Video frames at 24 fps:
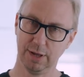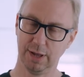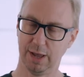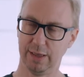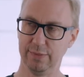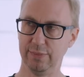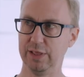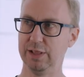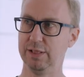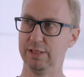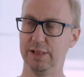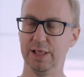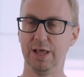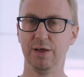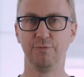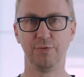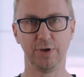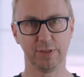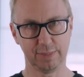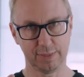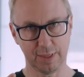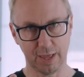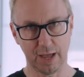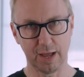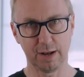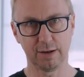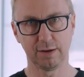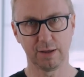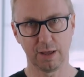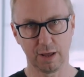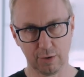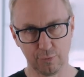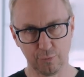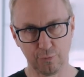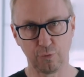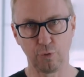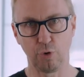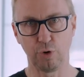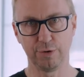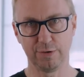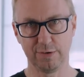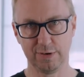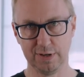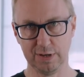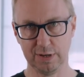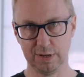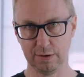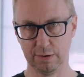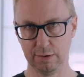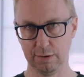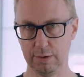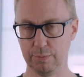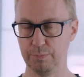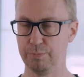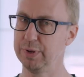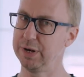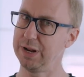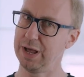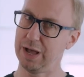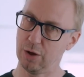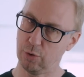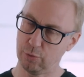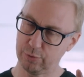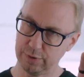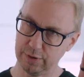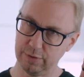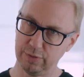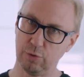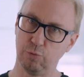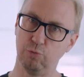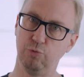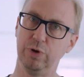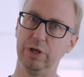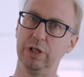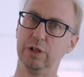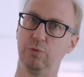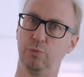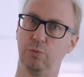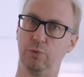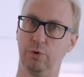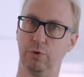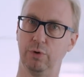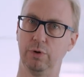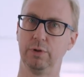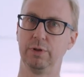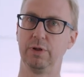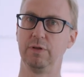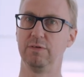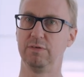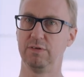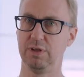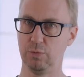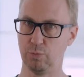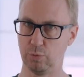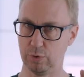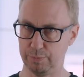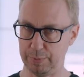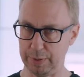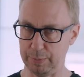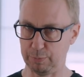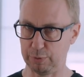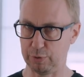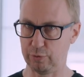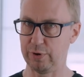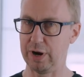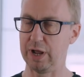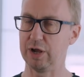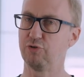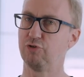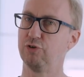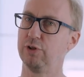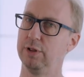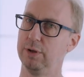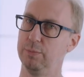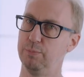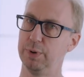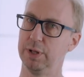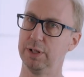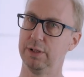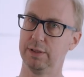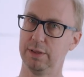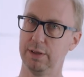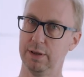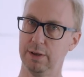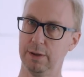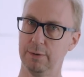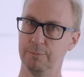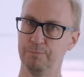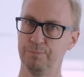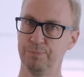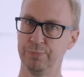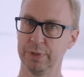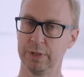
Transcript: And they live at that kind of frontier, but out in the real world and see what people are actually building.